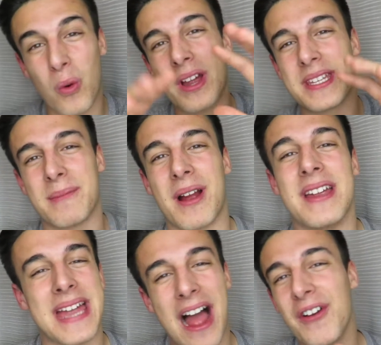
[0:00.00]
What is up,
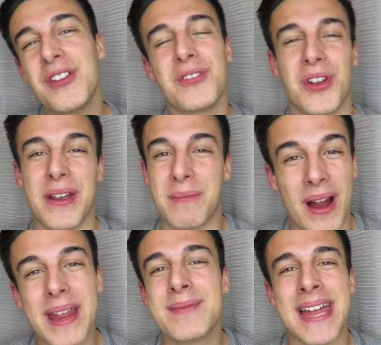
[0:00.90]
guys? How are you doing?
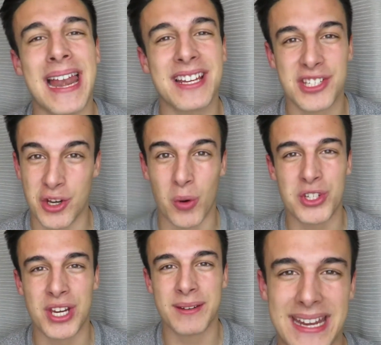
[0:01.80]
My name's Alex and you're
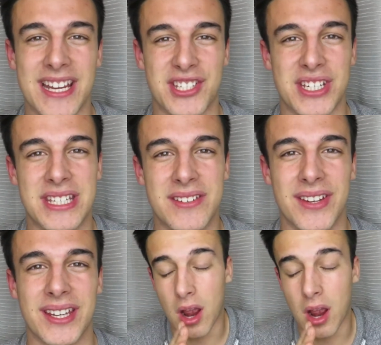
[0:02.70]
watching A D S G T V.